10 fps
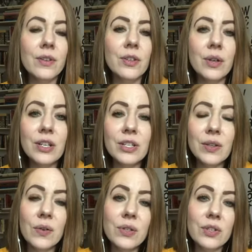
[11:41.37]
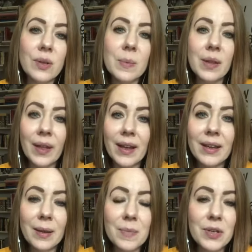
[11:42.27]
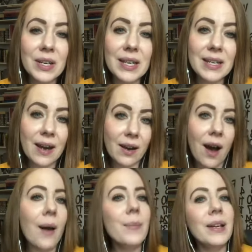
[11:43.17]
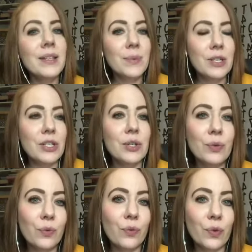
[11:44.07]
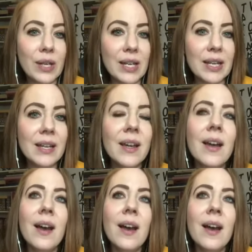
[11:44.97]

you can just go to dreamclientcommunity.com, because we do free